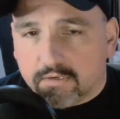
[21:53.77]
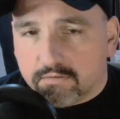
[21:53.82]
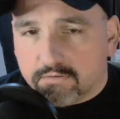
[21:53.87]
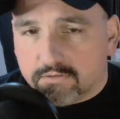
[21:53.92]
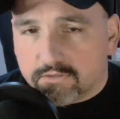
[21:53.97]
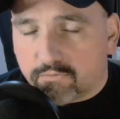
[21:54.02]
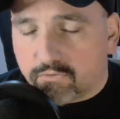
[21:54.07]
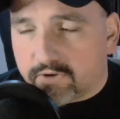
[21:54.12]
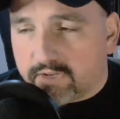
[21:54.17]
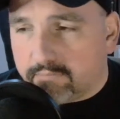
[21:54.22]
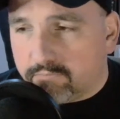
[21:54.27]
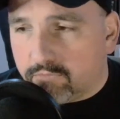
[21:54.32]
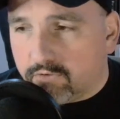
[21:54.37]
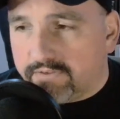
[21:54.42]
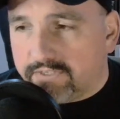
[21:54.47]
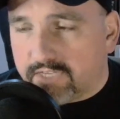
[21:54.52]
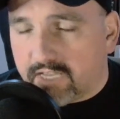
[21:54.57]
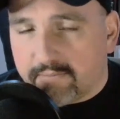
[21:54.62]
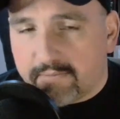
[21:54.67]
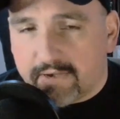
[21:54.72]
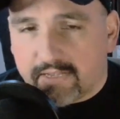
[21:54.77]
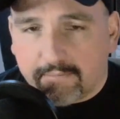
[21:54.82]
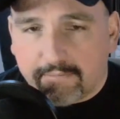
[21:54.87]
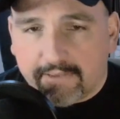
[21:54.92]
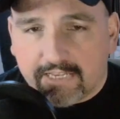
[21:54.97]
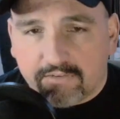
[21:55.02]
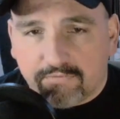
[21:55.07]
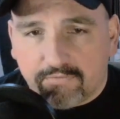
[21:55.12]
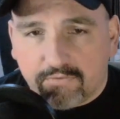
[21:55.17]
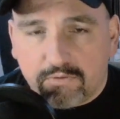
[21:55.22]
Some great movies came out in the
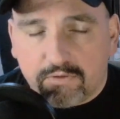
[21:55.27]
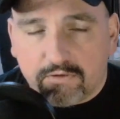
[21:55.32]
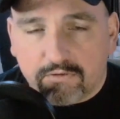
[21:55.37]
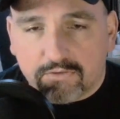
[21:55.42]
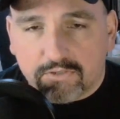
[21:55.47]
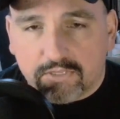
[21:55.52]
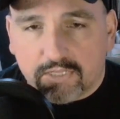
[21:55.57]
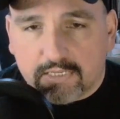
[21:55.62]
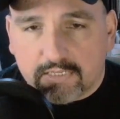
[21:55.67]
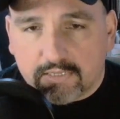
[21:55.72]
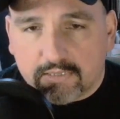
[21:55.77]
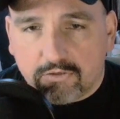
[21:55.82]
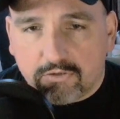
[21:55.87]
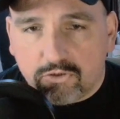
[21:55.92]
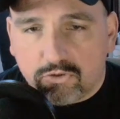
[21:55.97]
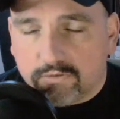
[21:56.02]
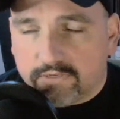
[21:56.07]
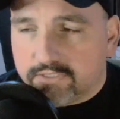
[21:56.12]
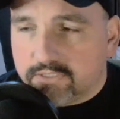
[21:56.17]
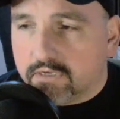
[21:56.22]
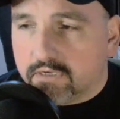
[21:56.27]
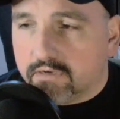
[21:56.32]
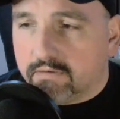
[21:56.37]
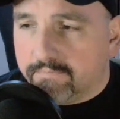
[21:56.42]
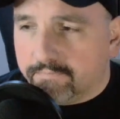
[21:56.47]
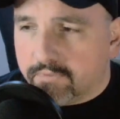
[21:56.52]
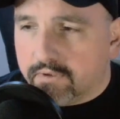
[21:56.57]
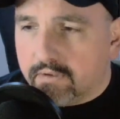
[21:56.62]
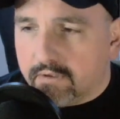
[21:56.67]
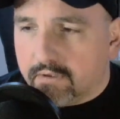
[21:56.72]
past few years that I did enjoy, so
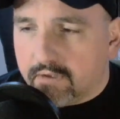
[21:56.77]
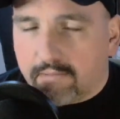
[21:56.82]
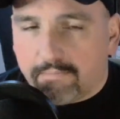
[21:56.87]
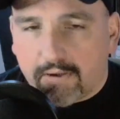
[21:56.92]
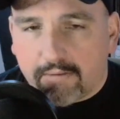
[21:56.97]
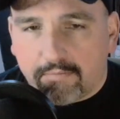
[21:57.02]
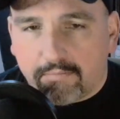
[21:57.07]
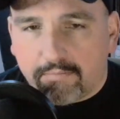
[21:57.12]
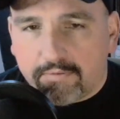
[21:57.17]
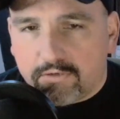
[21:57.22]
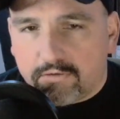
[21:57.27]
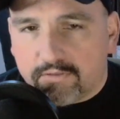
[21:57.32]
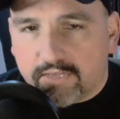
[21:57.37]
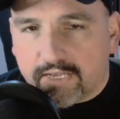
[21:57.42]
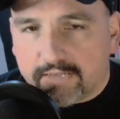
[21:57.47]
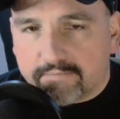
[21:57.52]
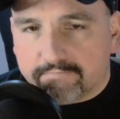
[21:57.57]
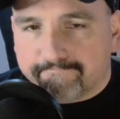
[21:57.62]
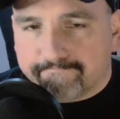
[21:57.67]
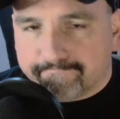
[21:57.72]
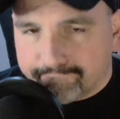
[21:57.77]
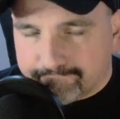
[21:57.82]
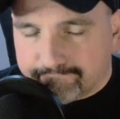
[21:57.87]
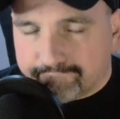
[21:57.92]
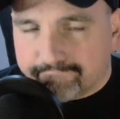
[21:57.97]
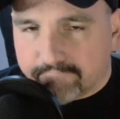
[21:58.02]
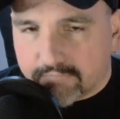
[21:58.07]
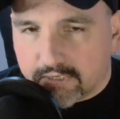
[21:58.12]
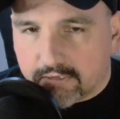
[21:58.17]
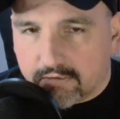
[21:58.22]
I'll probably do that
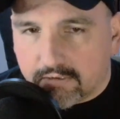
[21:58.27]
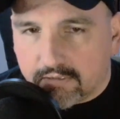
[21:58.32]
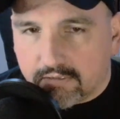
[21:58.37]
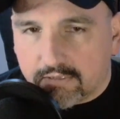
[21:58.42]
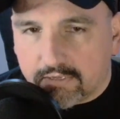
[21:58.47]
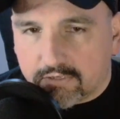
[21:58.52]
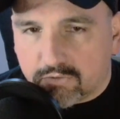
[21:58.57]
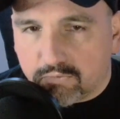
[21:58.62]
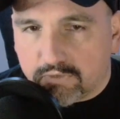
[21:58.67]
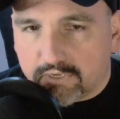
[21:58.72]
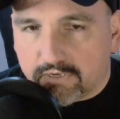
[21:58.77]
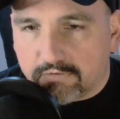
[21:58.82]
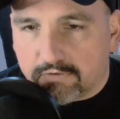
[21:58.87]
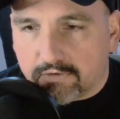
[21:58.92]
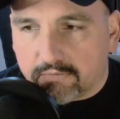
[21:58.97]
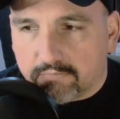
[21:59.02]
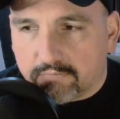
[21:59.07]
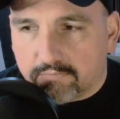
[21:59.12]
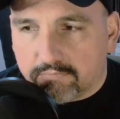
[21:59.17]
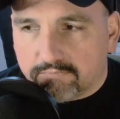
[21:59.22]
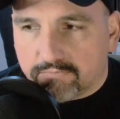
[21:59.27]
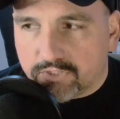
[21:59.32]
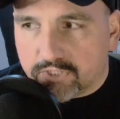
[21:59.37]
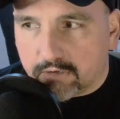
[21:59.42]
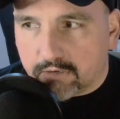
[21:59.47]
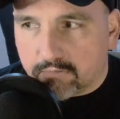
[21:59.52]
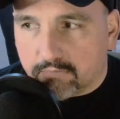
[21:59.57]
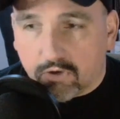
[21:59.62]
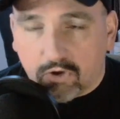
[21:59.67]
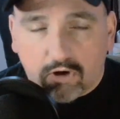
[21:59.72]
in the next week or two.
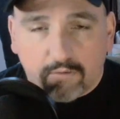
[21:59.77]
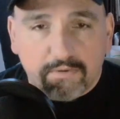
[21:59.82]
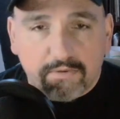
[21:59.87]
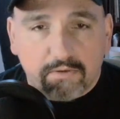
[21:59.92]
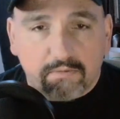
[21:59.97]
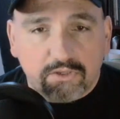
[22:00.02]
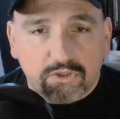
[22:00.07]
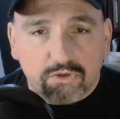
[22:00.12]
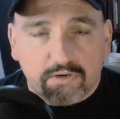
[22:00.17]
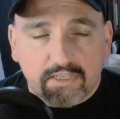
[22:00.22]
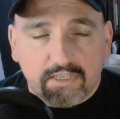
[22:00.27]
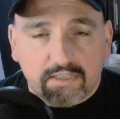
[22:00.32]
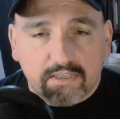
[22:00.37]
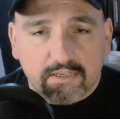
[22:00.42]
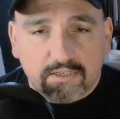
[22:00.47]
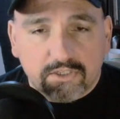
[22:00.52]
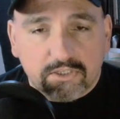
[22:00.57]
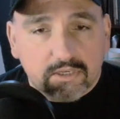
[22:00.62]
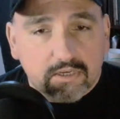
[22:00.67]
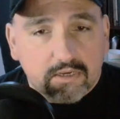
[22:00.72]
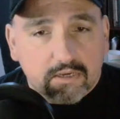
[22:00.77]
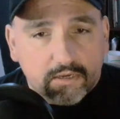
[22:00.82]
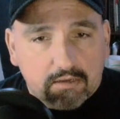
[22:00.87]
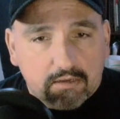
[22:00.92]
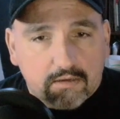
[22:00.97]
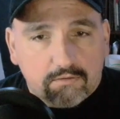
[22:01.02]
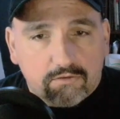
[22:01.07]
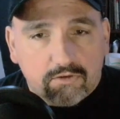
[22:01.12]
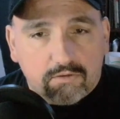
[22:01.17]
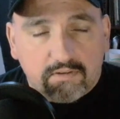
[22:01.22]
So, hope you enjoyed this.
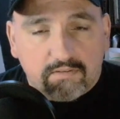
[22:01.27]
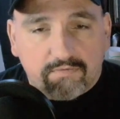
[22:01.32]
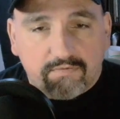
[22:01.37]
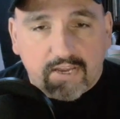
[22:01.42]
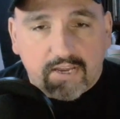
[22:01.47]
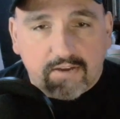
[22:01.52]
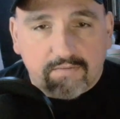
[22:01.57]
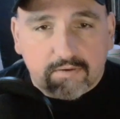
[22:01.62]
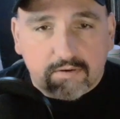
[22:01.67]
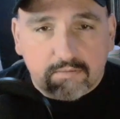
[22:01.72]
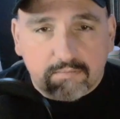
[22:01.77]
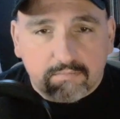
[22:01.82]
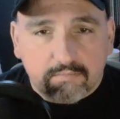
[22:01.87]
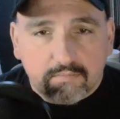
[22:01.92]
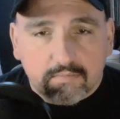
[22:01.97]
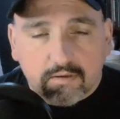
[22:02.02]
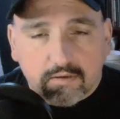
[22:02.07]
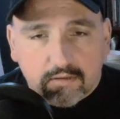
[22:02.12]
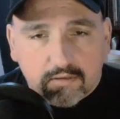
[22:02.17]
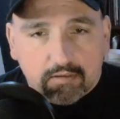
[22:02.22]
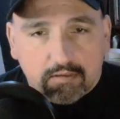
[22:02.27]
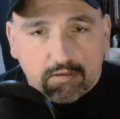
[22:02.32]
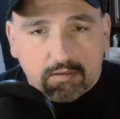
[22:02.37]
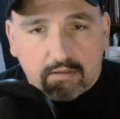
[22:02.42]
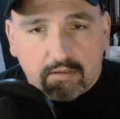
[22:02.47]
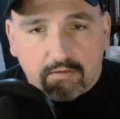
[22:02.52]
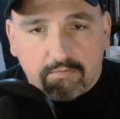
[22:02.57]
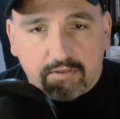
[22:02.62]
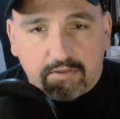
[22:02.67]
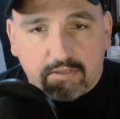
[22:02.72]
Do me a favor,
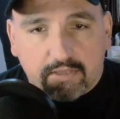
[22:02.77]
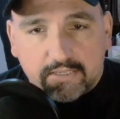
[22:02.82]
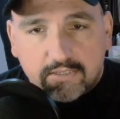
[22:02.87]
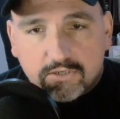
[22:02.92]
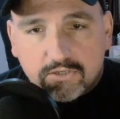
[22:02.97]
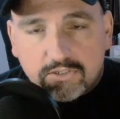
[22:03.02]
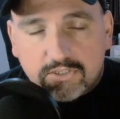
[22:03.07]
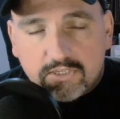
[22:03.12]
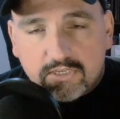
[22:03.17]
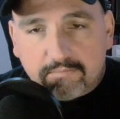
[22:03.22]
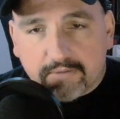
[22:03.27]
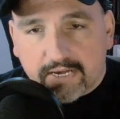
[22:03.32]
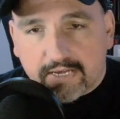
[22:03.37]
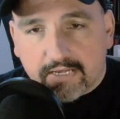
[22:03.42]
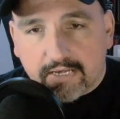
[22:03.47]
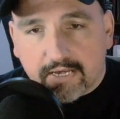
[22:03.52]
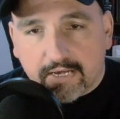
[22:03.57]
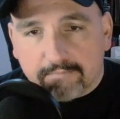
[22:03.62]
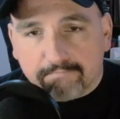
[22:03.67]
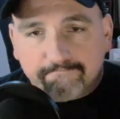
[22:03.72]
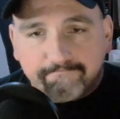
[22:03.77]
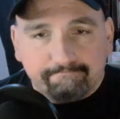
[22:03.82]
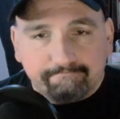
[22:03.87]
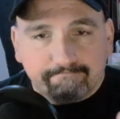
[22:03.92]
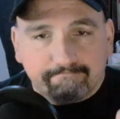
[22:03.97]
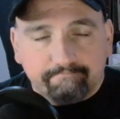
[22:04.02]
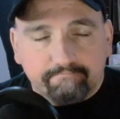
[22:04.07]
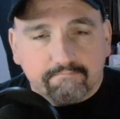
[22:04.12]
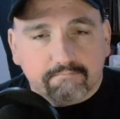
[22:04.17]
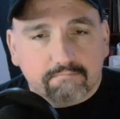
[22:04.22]
if you'd like to see my um,
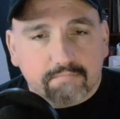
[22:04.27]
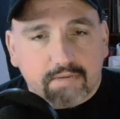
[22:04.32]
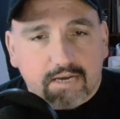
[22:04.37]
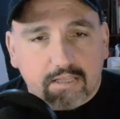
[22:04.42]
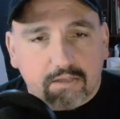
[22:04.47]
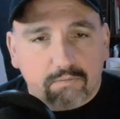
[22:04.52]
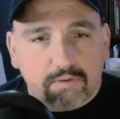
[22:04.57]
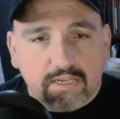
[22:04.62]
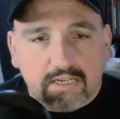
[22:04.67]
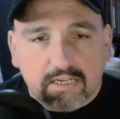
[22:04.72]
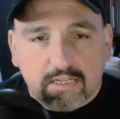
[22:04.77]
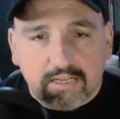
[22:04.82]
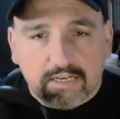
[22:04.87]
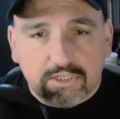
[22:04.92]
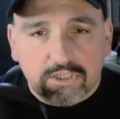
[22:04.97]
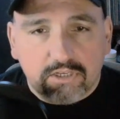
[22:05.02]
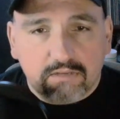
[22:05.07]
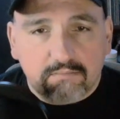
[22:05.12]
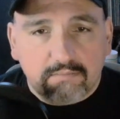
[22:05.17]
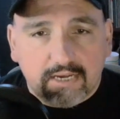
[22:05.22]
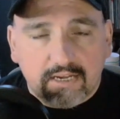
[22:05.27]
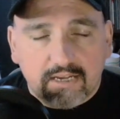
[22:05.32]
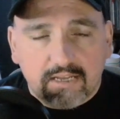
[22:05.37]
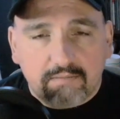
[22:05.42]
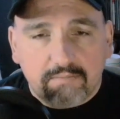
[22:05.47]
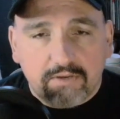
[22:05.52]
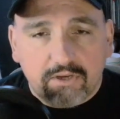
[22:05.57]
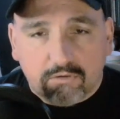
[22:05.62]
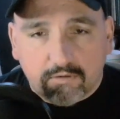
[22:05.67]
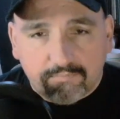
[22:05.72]
Halloween collection
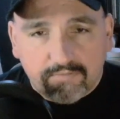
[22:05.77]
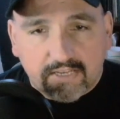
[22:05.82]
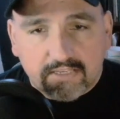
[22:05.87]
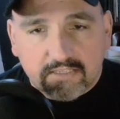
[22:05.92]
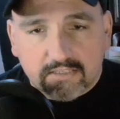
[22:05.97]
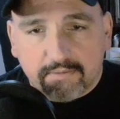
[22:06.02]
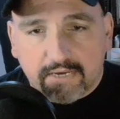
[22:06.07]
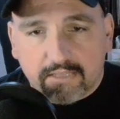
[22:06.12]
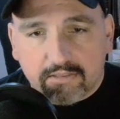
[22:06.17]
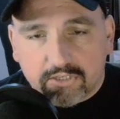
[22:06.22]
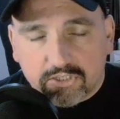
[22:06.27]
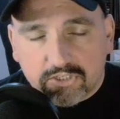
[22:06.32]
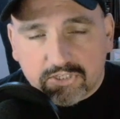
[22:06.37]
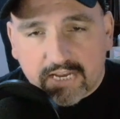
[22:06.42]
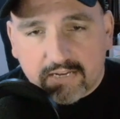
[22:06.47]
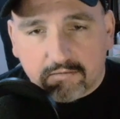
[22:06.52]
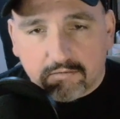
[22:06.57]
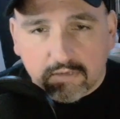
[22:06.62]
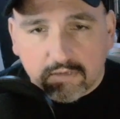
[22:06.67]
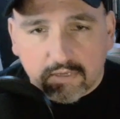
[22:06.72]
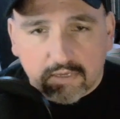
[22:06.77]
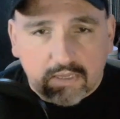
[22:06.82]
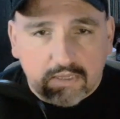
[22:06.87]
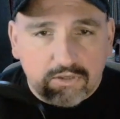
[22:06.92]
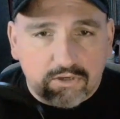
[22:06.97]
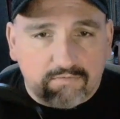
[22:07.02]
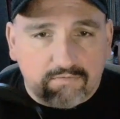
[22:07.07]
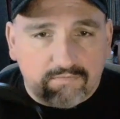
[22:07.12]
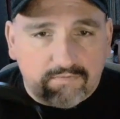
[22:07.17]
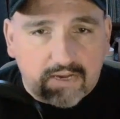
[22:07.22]
behind me or updates about this channel,
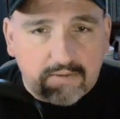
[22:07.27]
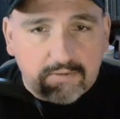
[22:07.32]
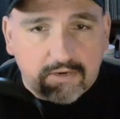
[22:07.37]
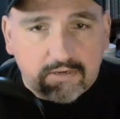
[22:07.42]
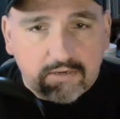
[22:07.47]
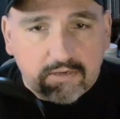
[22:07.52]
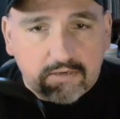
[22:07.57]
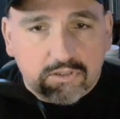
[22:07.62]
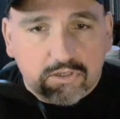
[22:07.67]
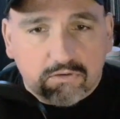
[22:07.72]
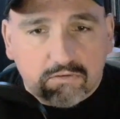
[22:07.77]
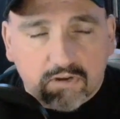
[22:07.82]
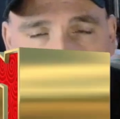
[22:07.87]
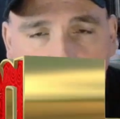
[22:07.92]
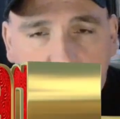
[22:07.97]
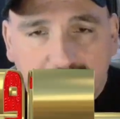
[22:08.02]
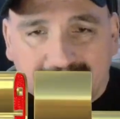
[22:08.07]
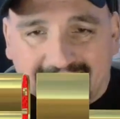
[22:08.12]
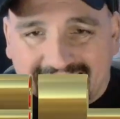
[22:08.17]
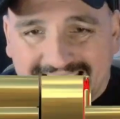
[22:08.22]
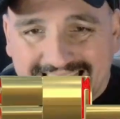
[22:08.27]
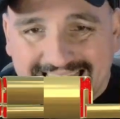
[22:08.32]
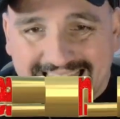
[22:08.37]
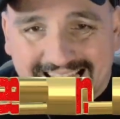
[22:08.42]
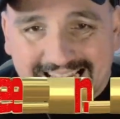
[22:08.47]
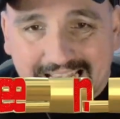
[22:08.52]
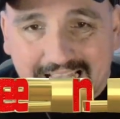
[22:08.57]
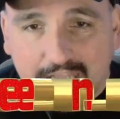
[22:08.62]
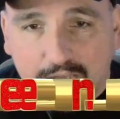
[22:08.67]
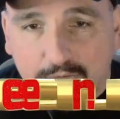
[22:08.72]
you can find me on Instagram at
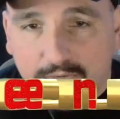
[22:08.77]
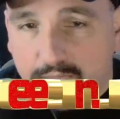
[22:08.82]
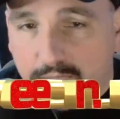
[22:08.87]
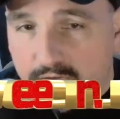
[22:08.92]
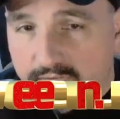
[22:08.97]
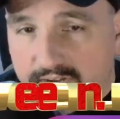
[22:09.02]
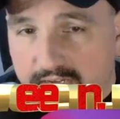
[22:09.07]
that Halloween movie